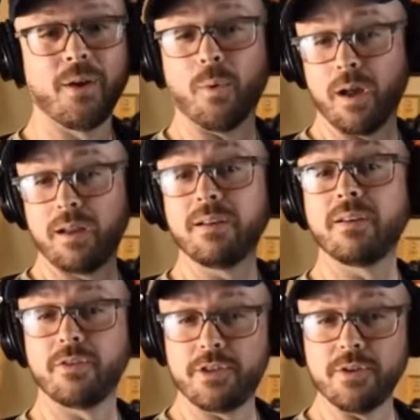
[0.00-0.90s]

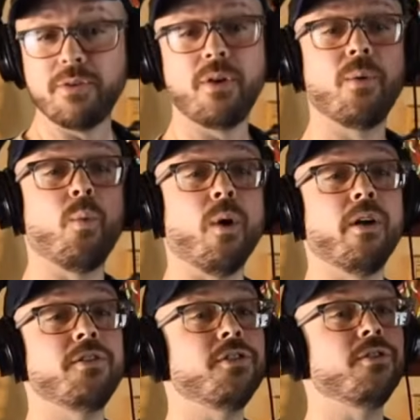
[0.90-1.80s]
One, two,
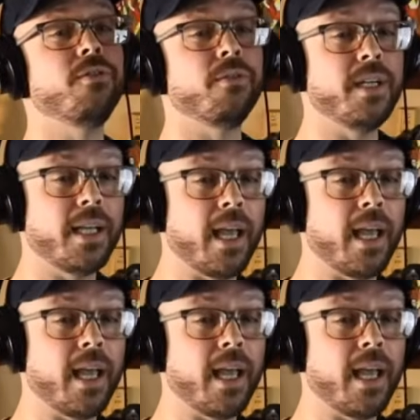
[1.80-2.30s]
1, 2, 3